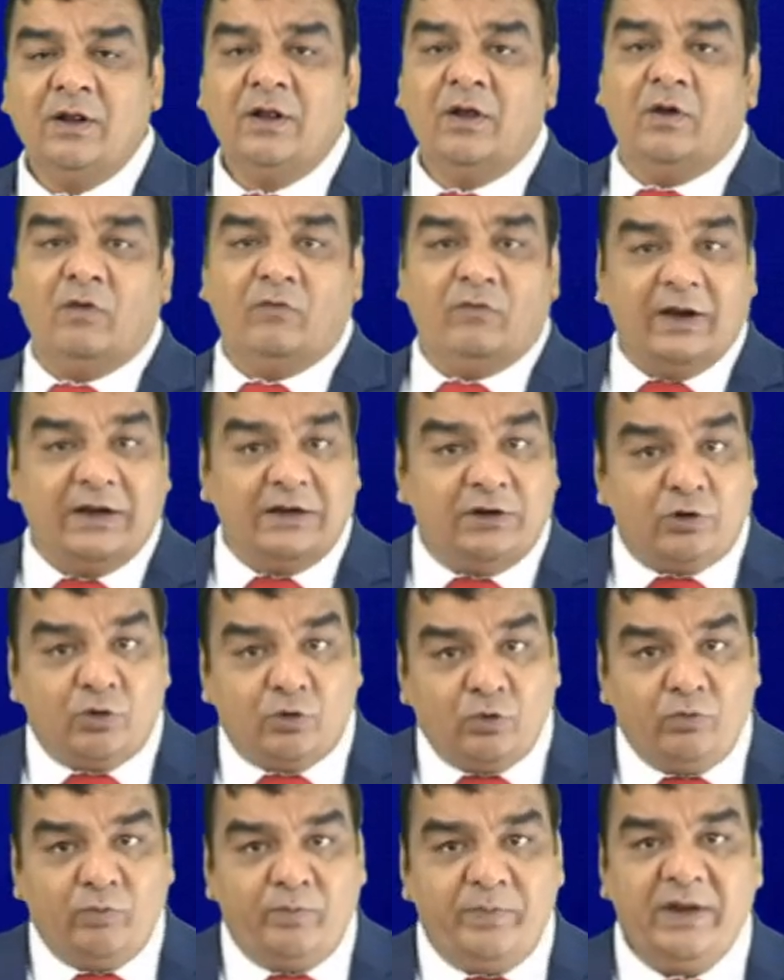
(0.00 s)
While
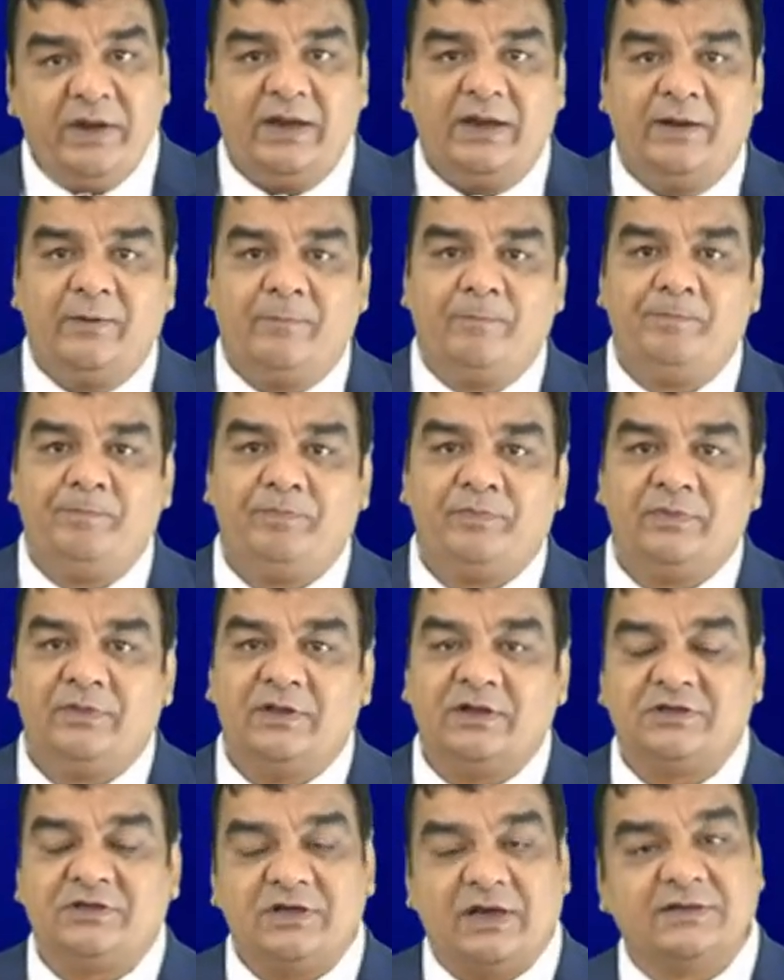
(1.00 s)
2B, the
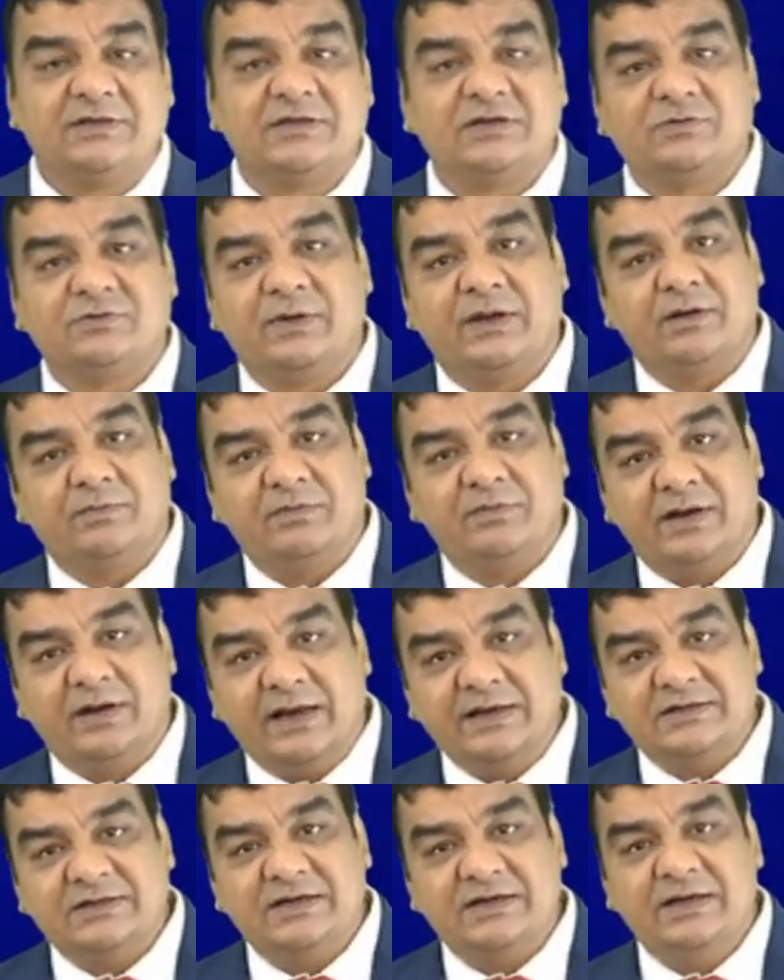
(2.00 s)
chances become
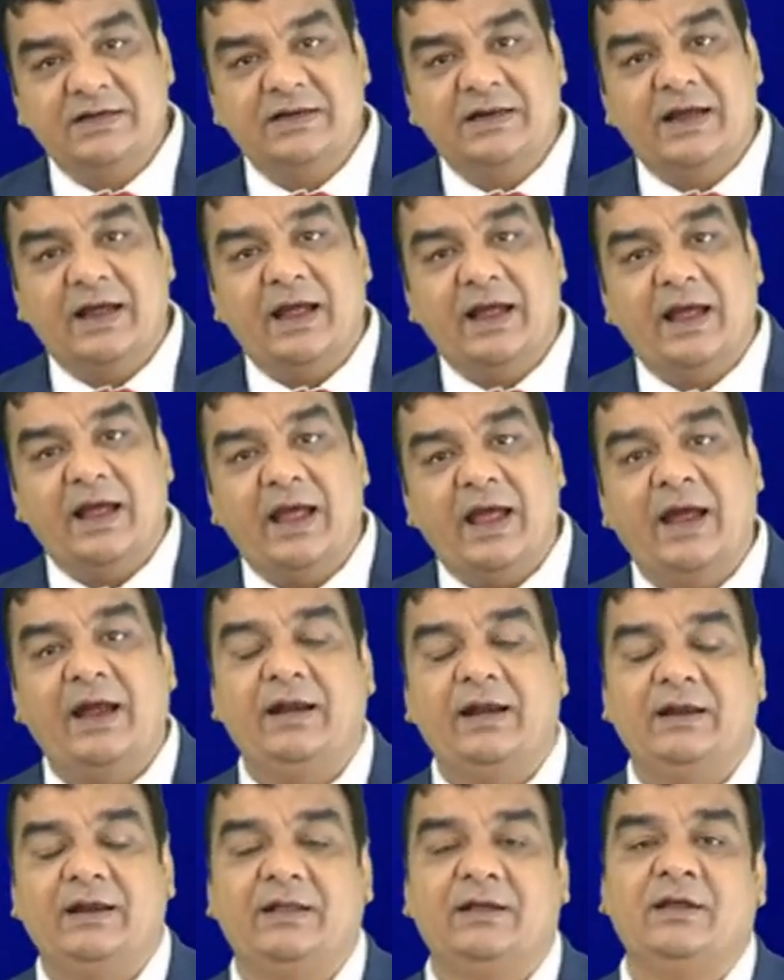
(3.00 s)
dicey
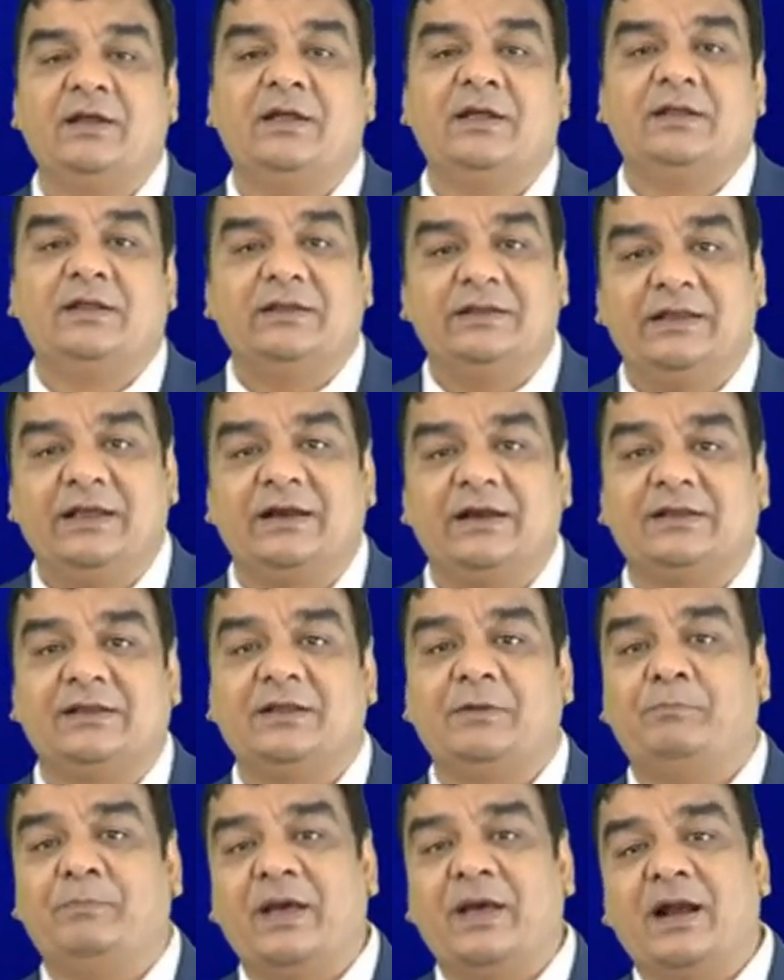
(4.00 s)
and there
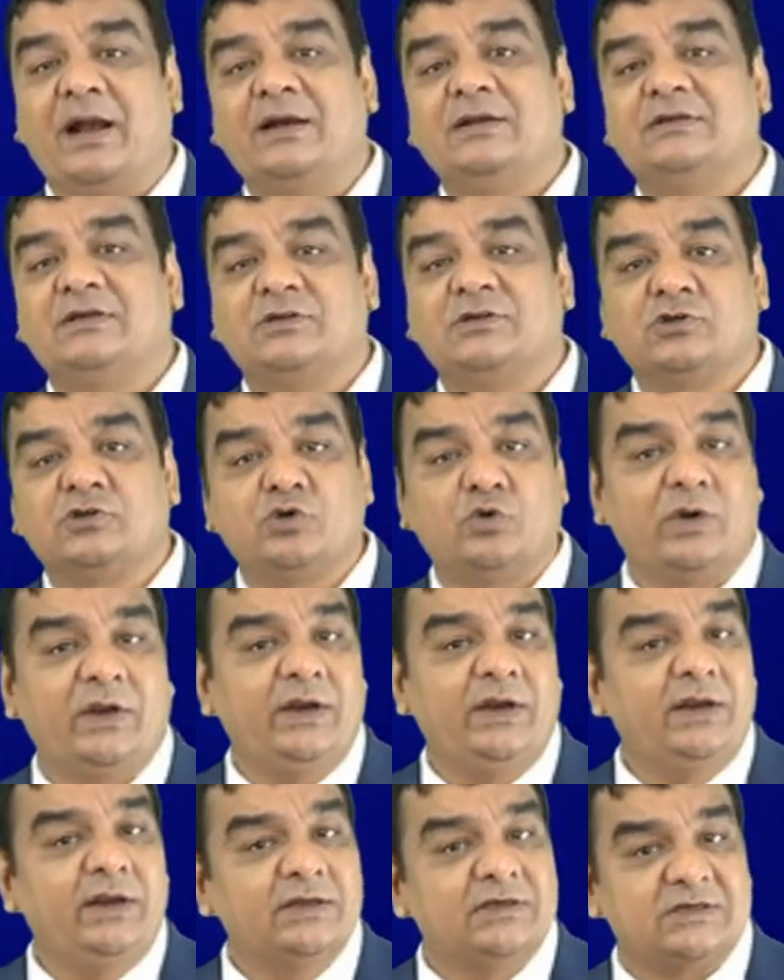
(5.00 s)
the paralysis
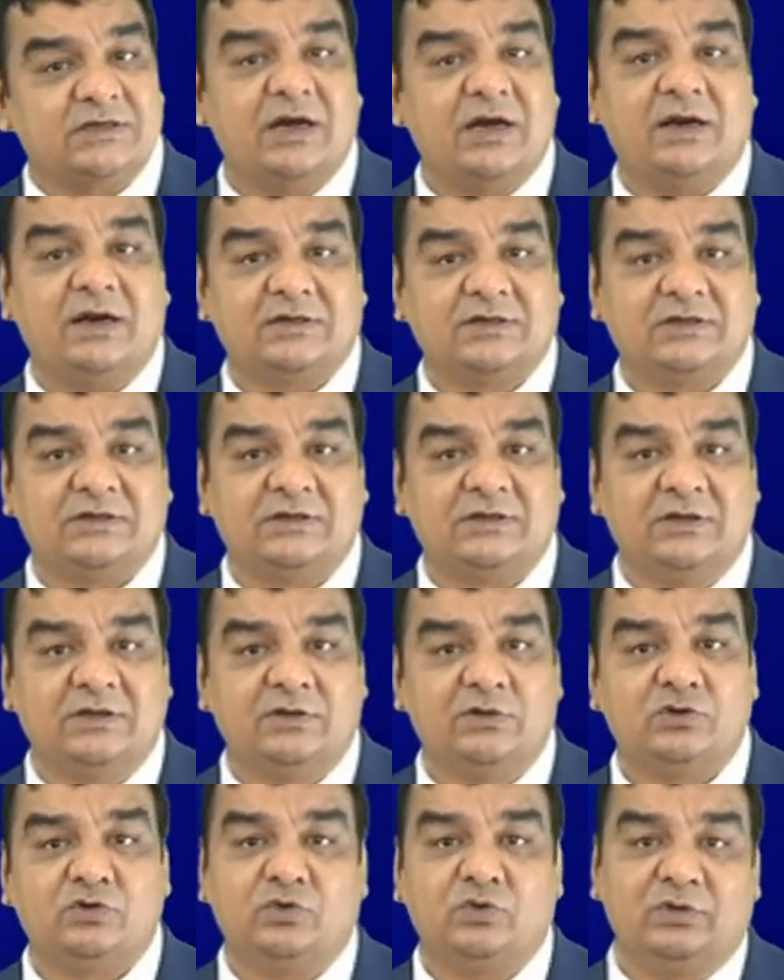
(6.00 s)
story starts.
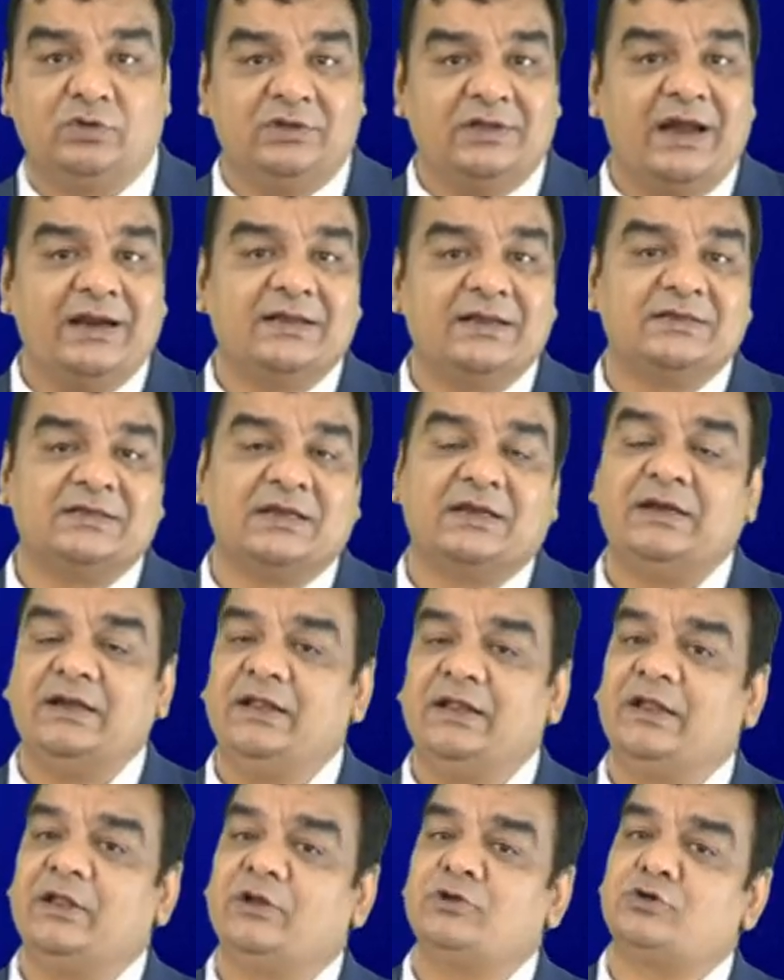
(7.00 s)
So that is an
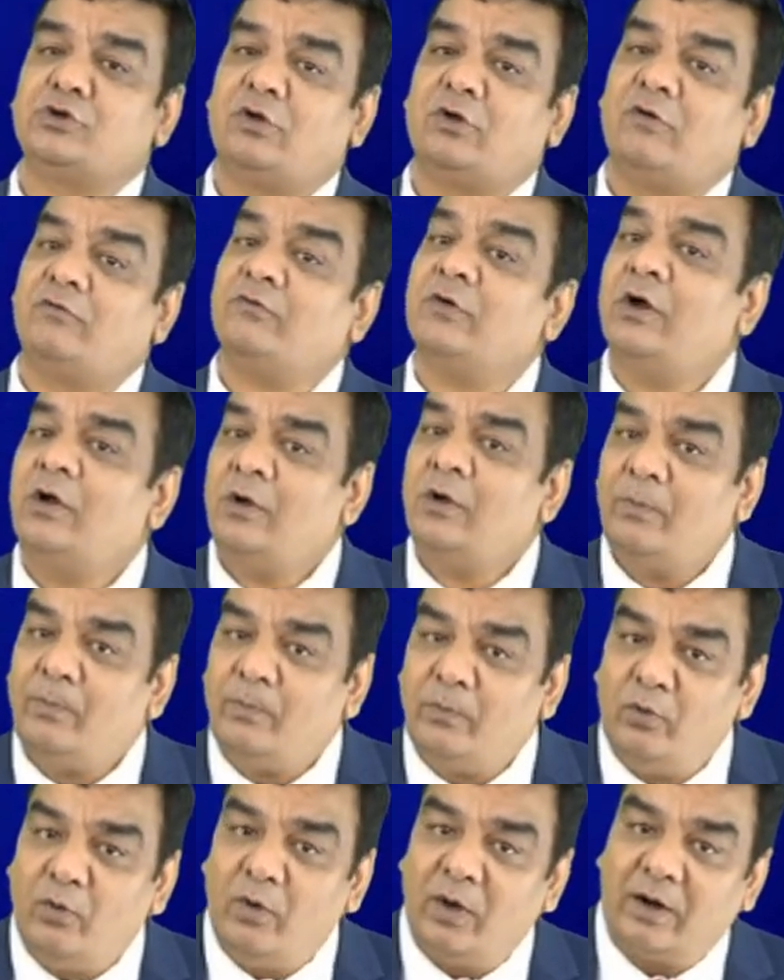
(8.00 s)
indication of
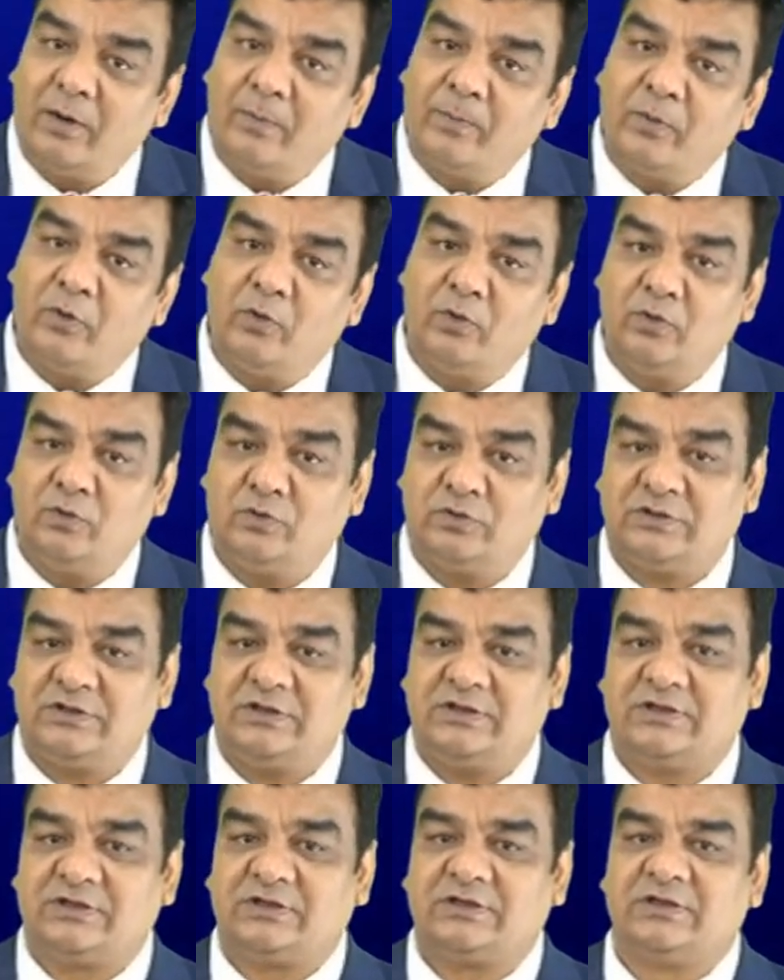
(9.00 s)
poor
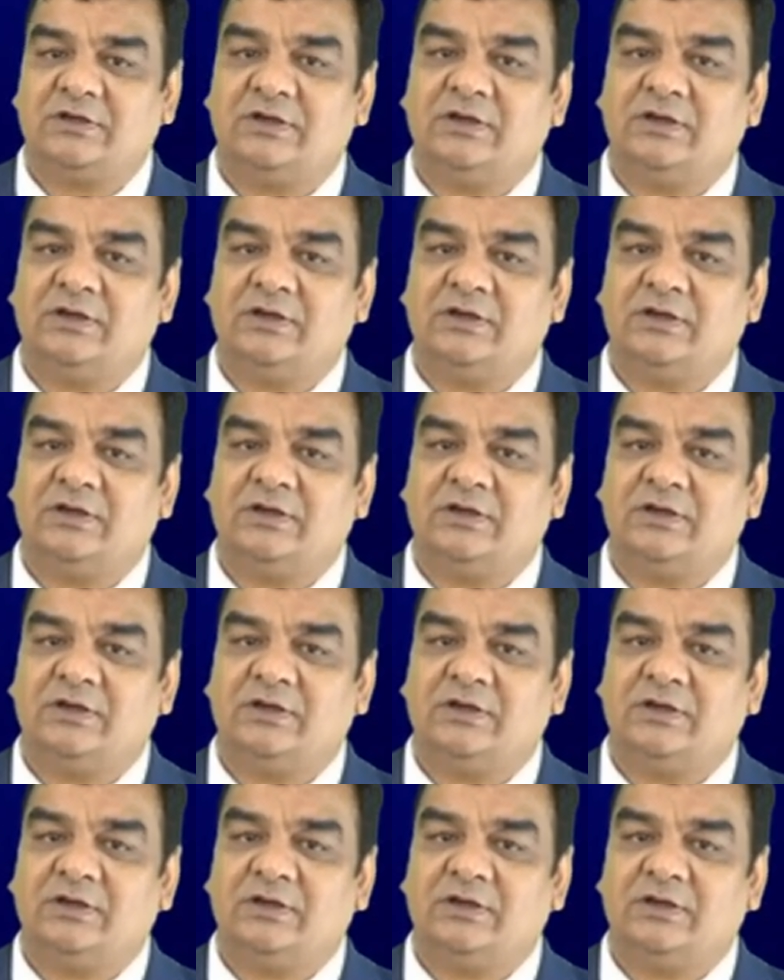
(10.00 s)
prognosis.